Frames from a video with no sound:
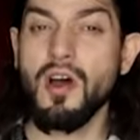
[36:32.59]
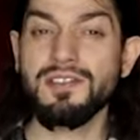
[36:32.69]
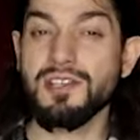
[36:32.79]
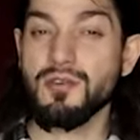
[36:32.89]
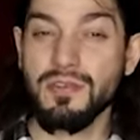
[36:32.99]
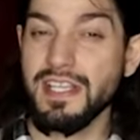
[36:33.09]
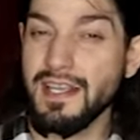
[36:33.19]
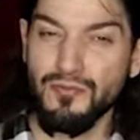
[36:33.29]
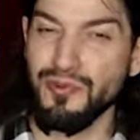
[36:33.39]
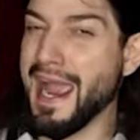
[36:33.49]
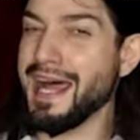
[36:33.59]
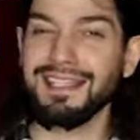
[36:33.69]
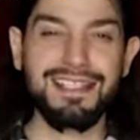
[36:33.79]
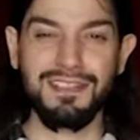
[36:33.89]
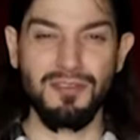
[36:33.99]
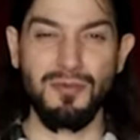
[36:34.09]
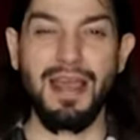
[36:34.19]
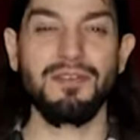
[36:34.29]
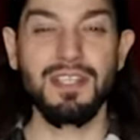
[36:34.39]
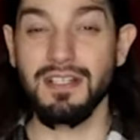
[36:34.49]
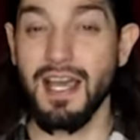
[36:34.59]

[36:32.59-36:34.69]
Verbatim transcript: on to create rallies around the